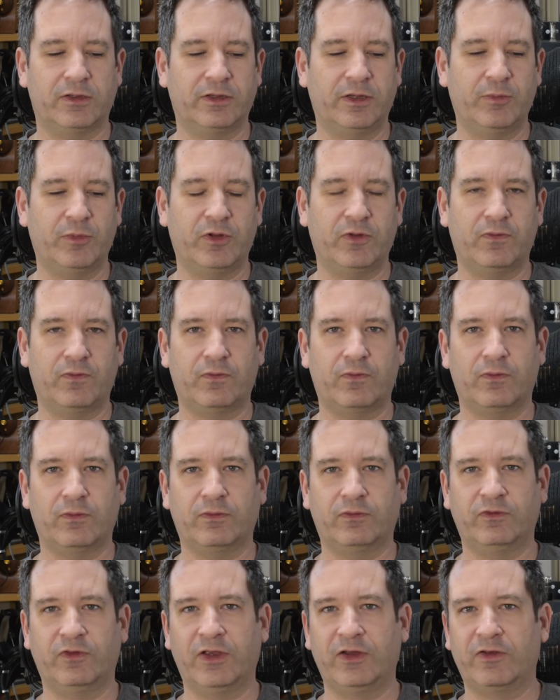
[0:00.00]
limit of
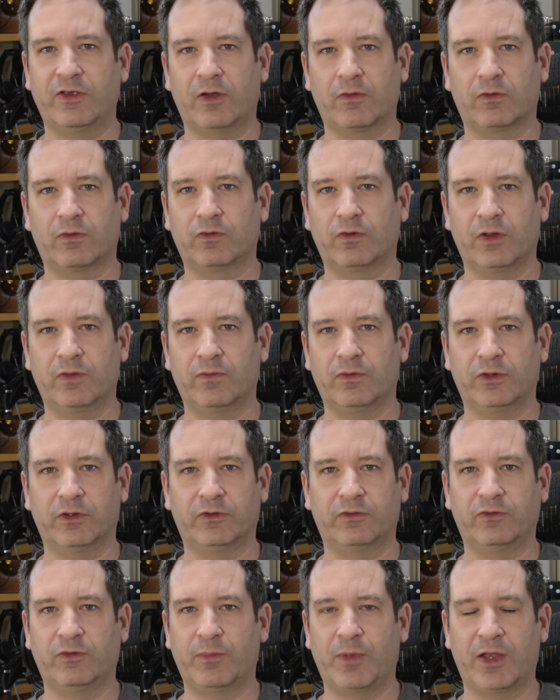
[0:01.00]
detail retrieval
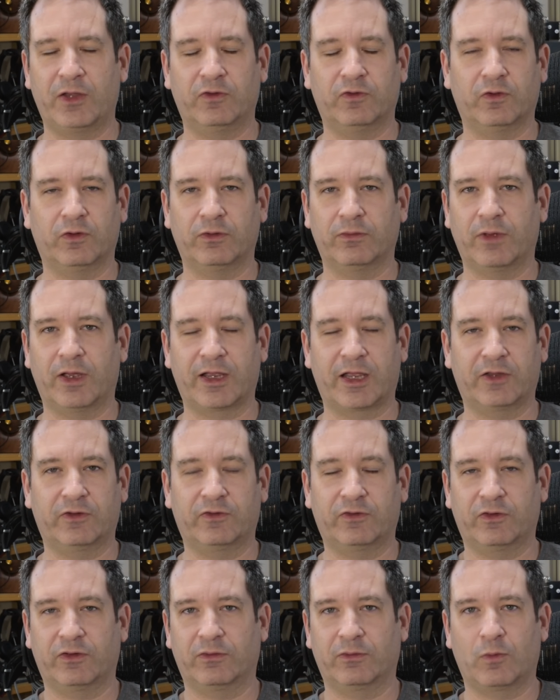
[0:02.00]
depends on, I
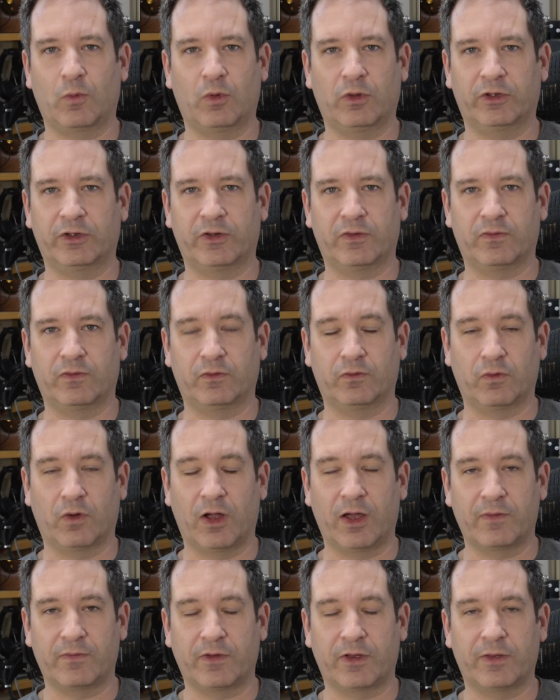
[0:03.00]
guess, the quality of the
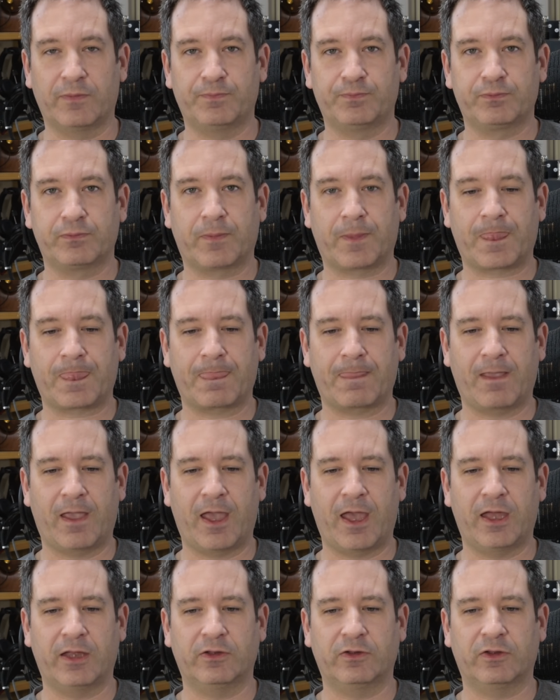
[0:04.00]
driver,
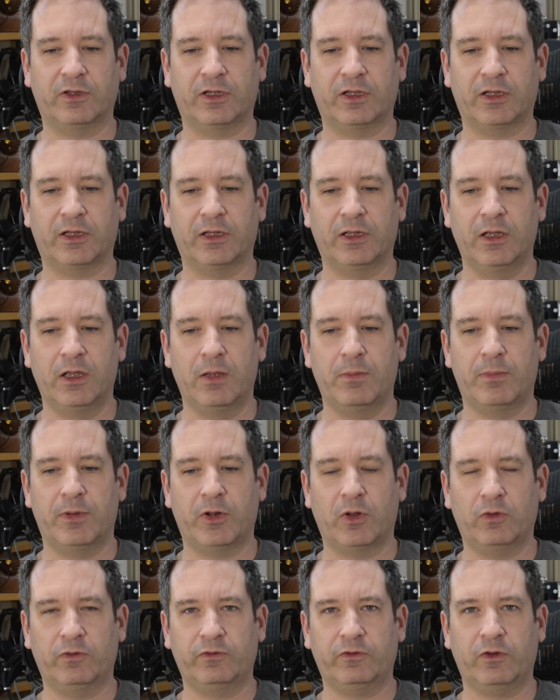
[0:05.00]
and but
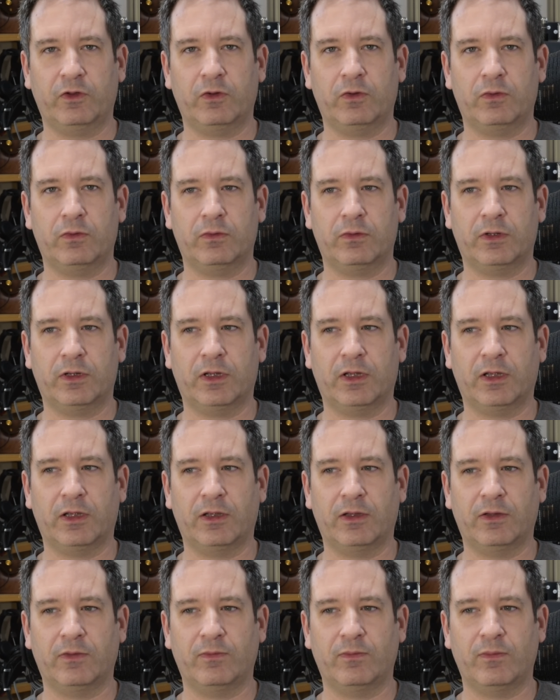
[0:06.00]
also
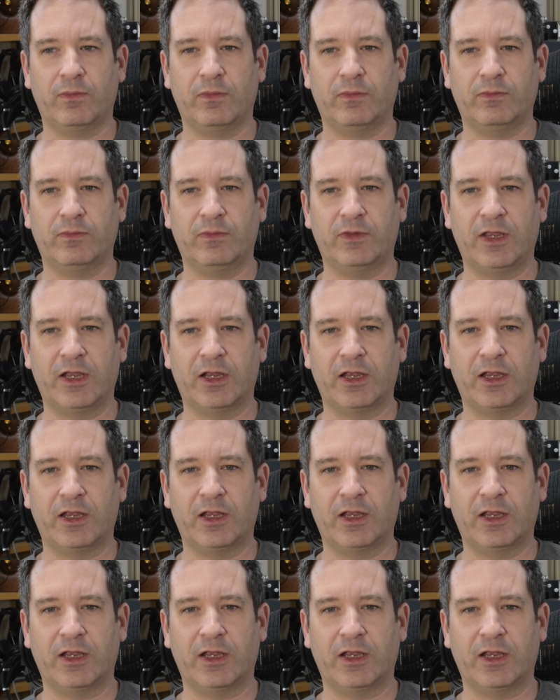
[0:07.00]
the
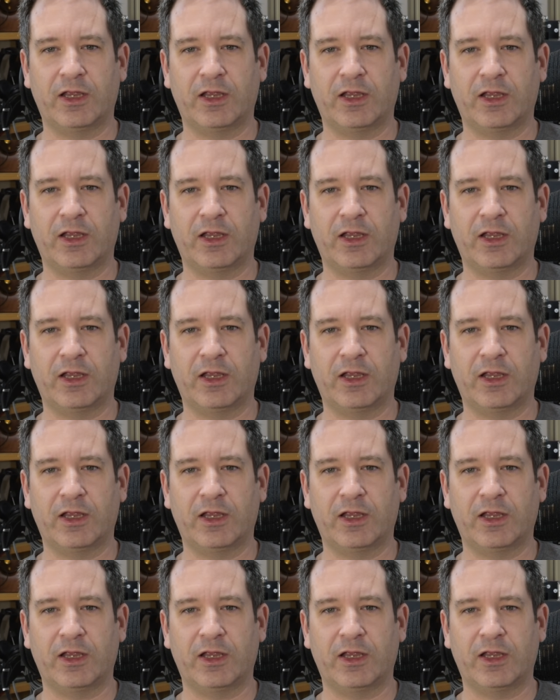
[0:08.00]
enclosure
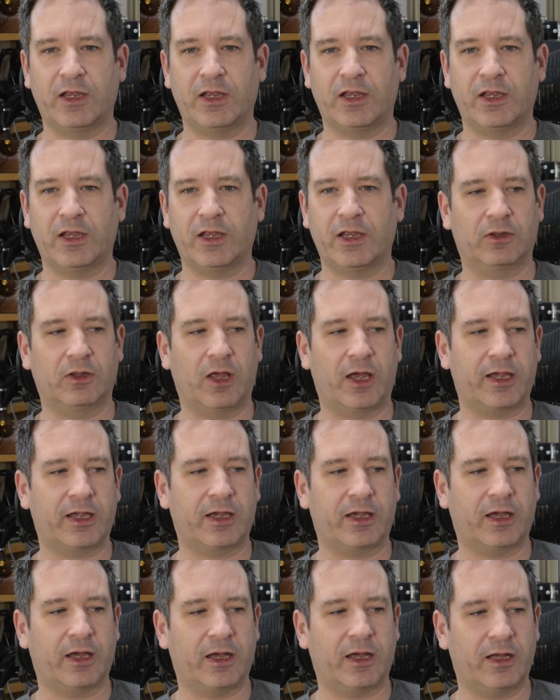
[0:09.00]
of something
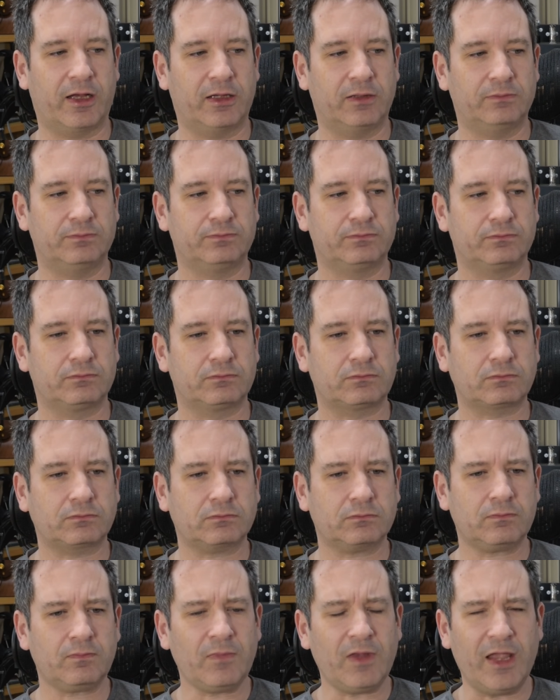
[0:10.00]
like
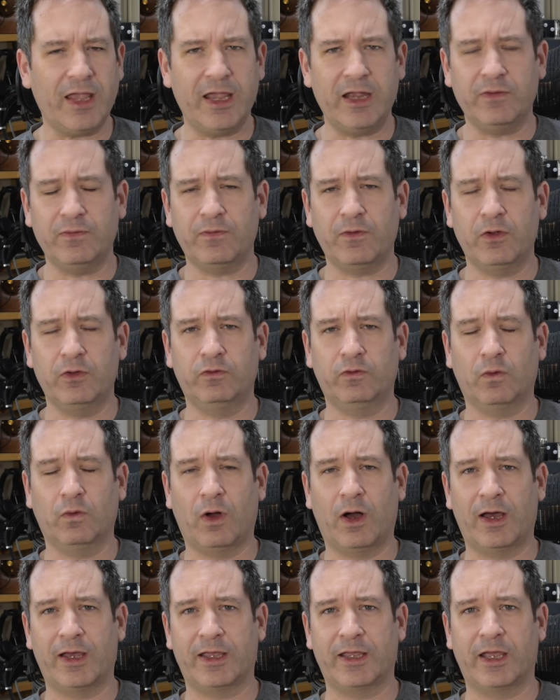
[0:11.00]
headphones or
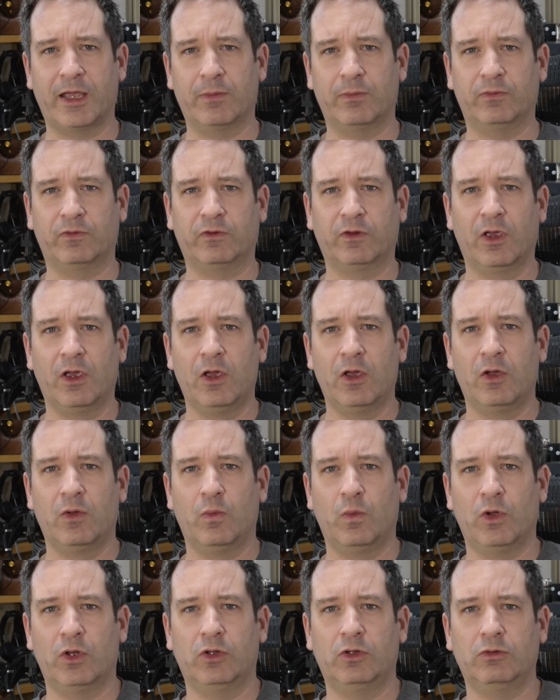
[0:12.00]
IEMs
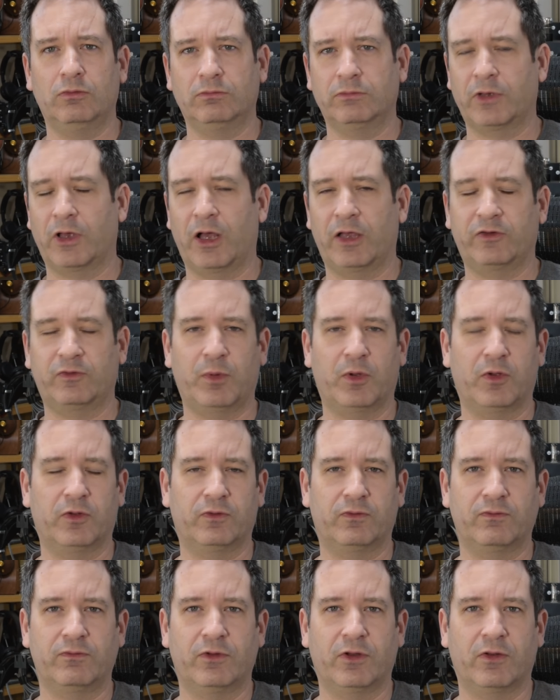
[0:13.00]
will, I
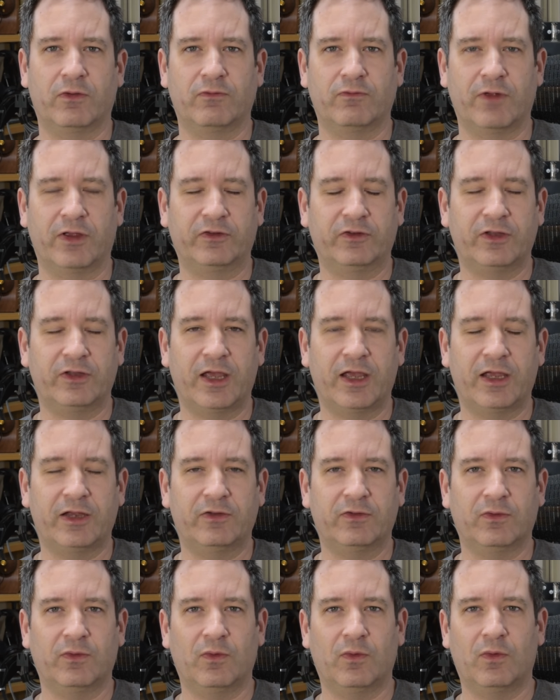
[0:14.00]
suppose,
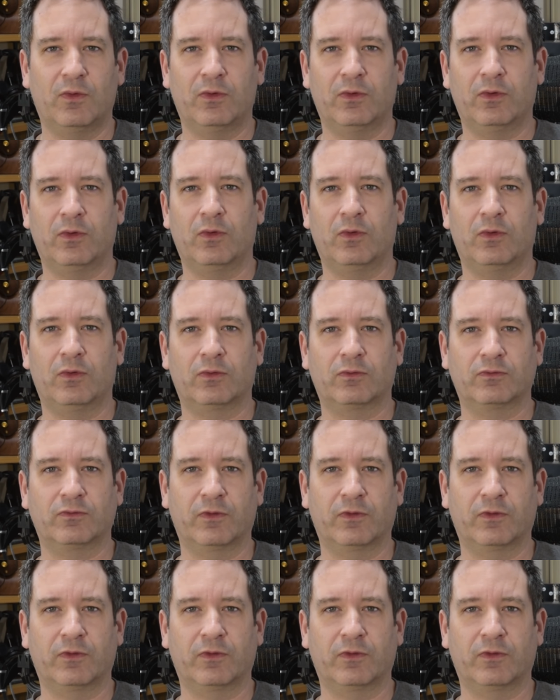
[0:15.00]
resonate or